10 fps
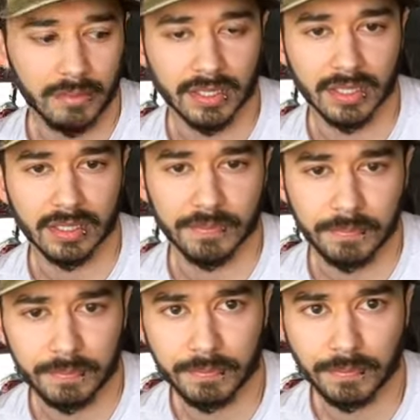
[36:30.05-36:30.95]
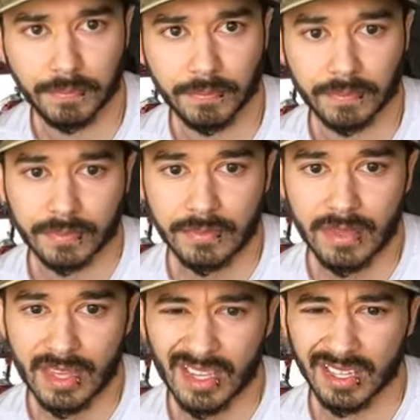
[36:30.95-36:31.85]
But yeah,
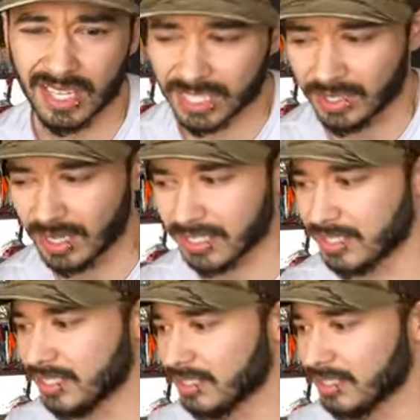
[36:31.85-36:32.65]
that's how I see